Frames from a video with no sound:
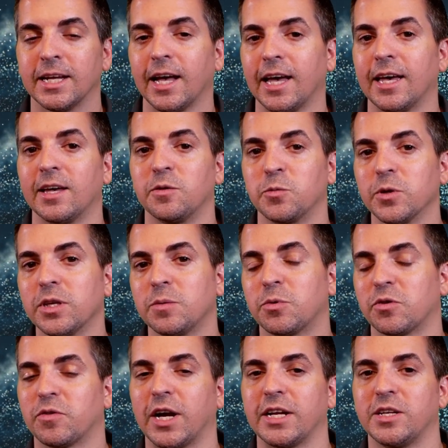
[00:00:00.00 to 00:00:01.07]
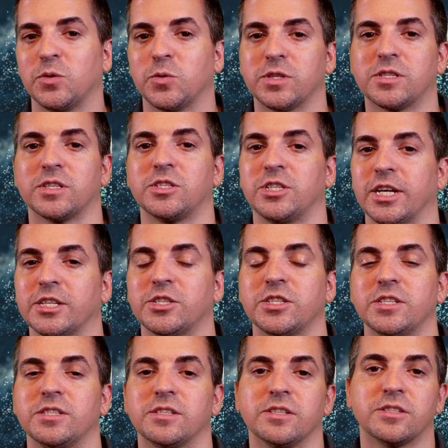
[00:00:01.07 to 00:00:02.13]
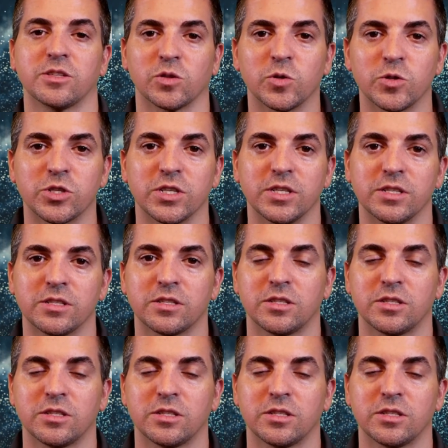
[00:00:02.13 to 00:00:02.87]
and really provide you with suggestions and solutions